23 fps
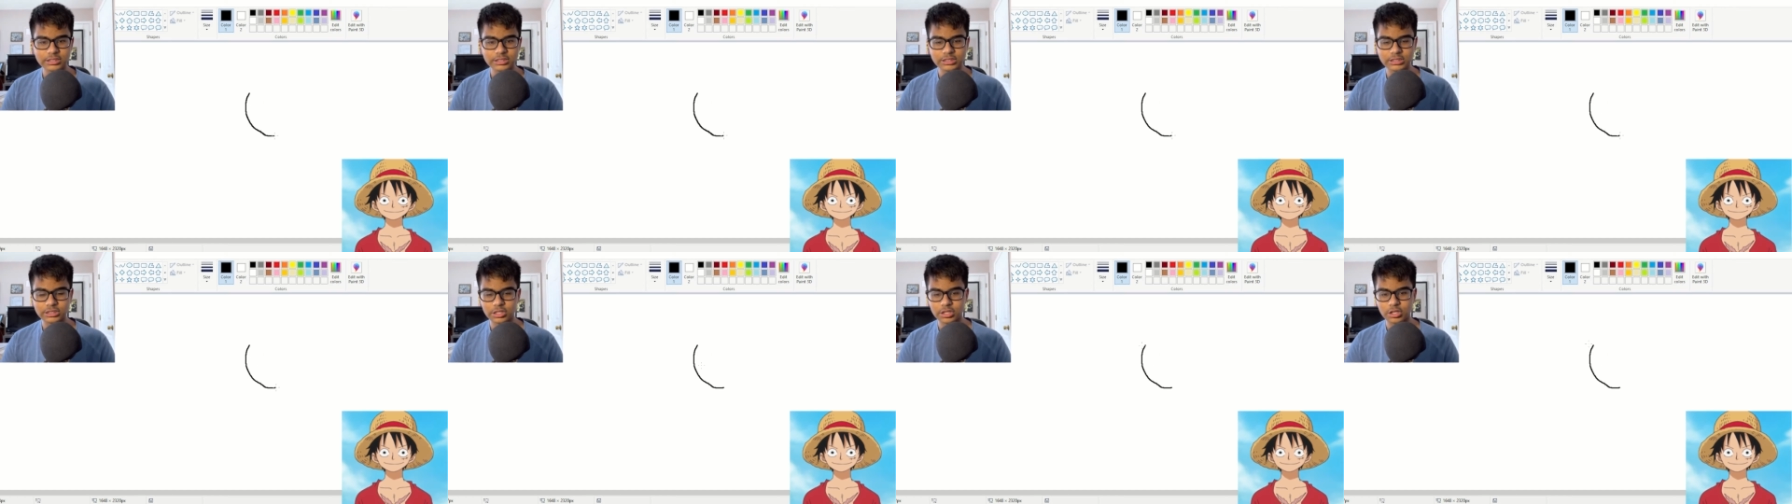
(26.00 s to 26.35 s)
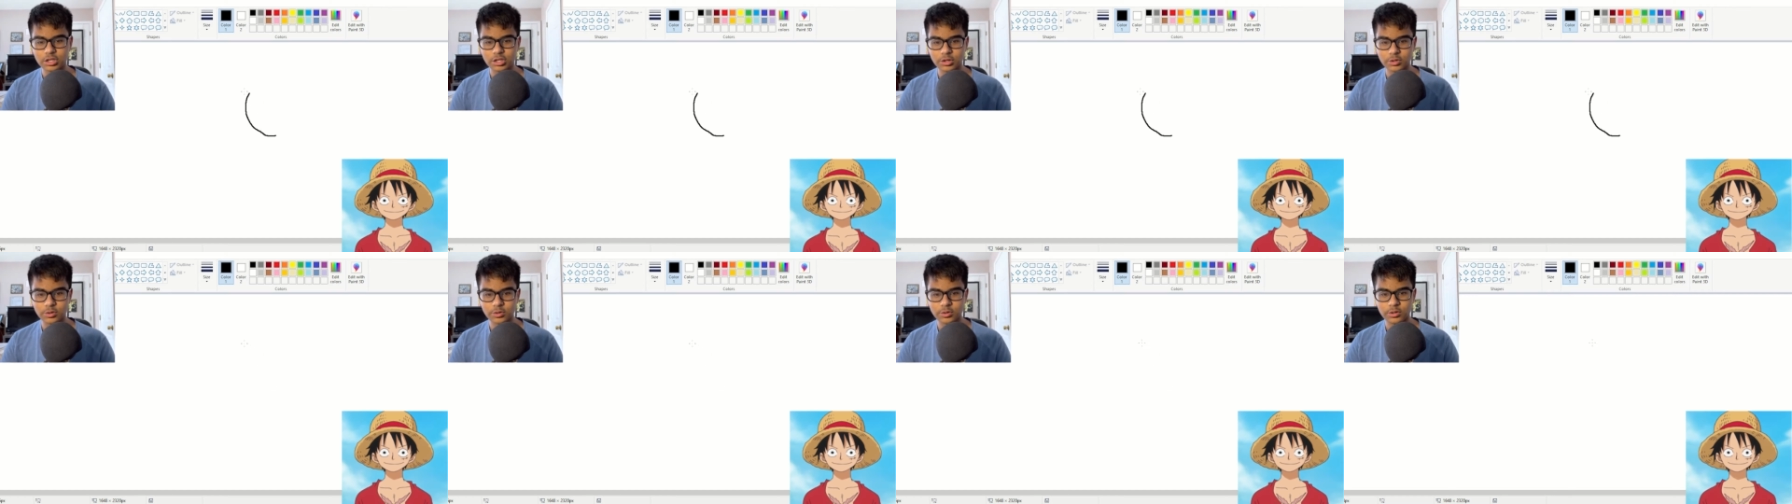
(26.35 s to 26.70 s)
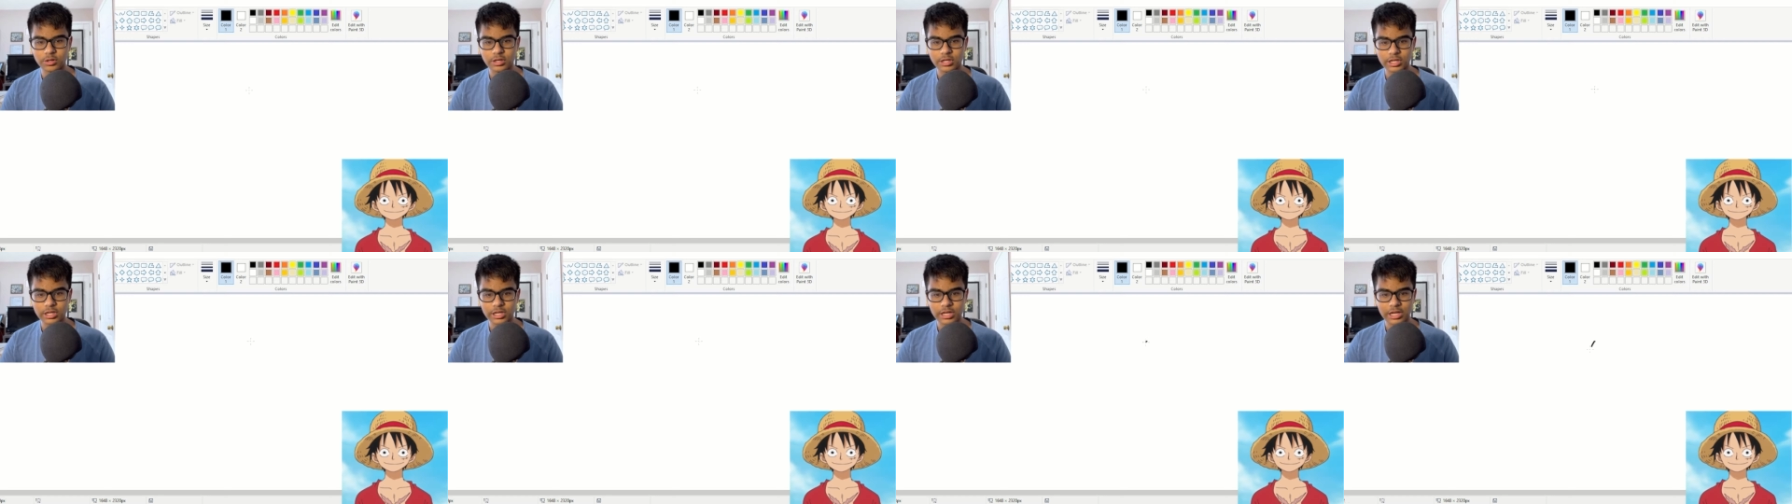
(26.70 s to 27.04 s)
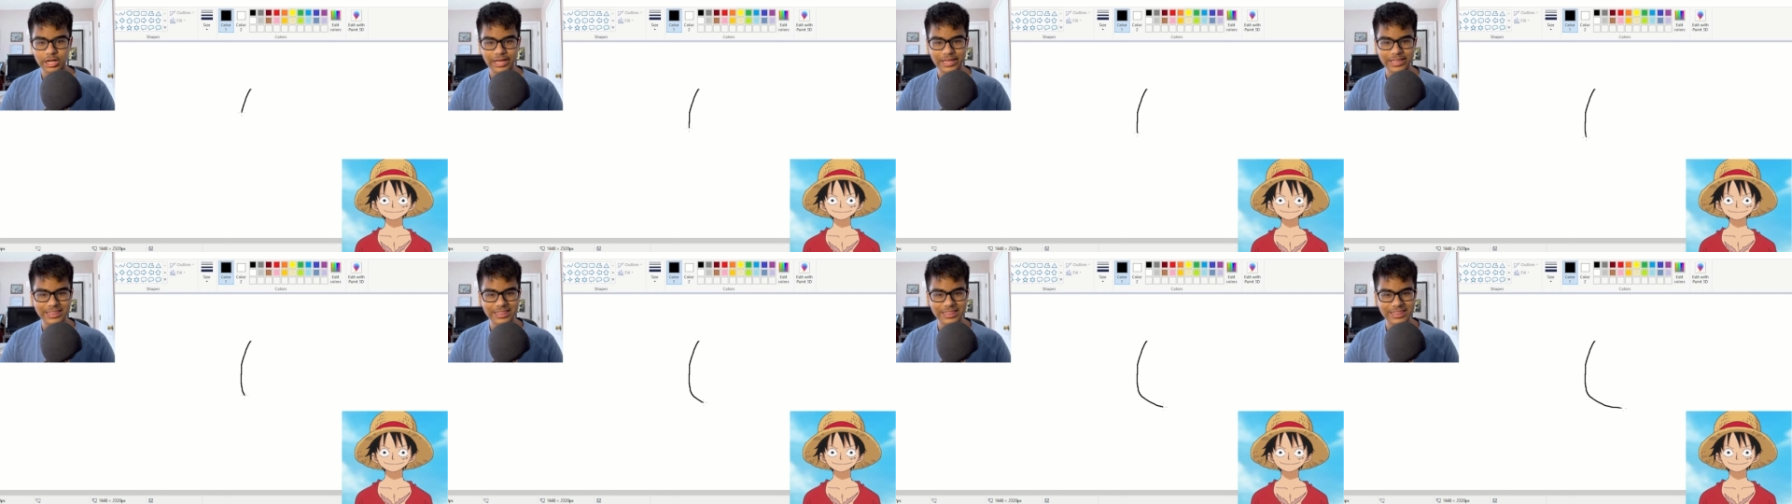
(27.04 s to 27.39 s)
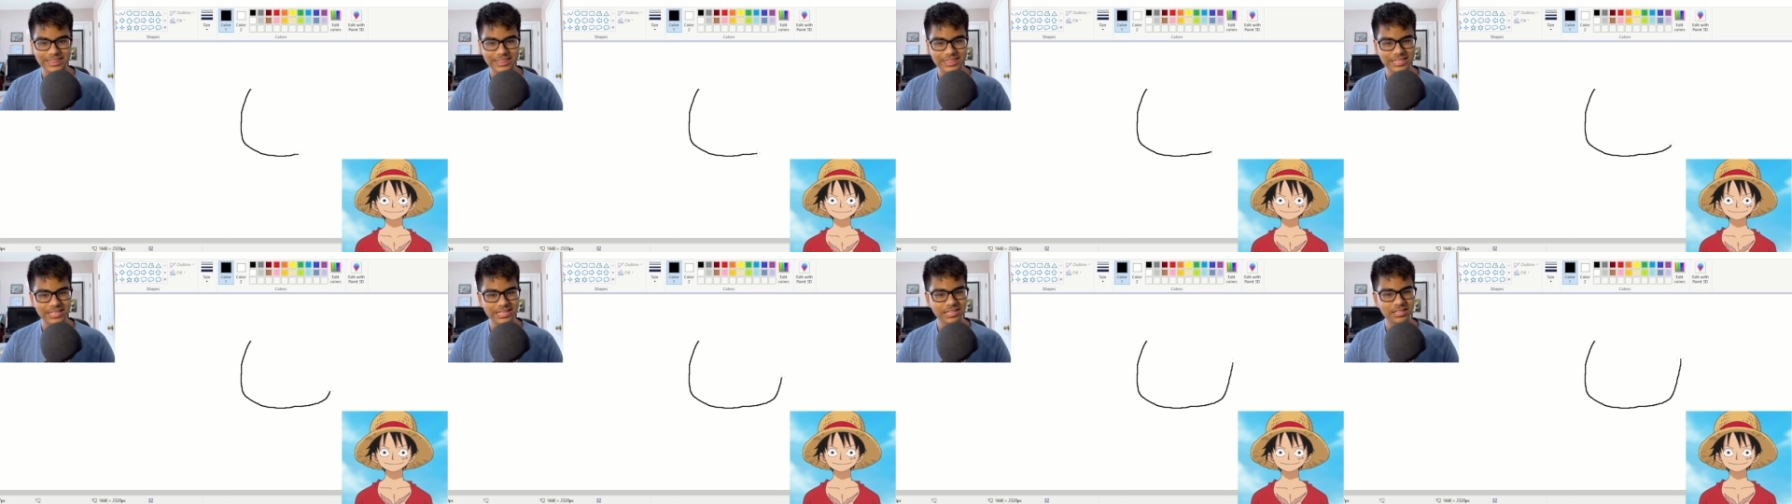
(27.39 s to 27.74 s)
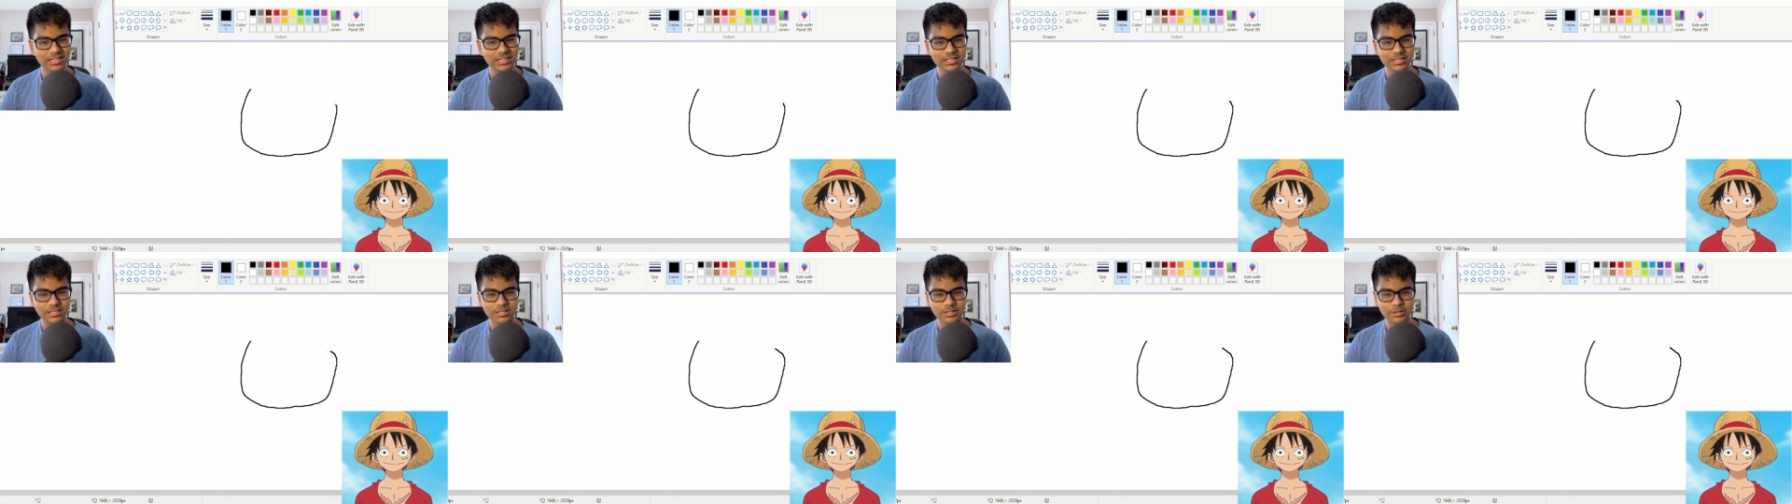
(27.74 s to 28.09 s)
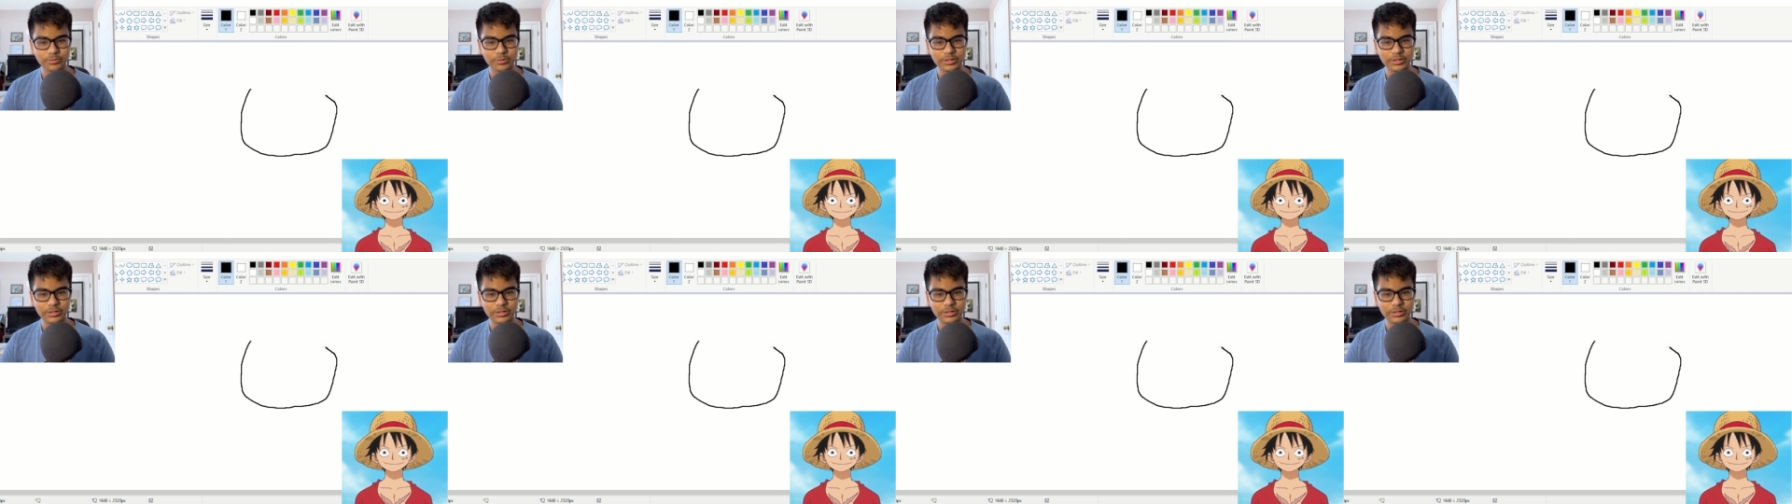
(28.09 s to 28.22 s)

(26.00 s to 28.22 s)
so I think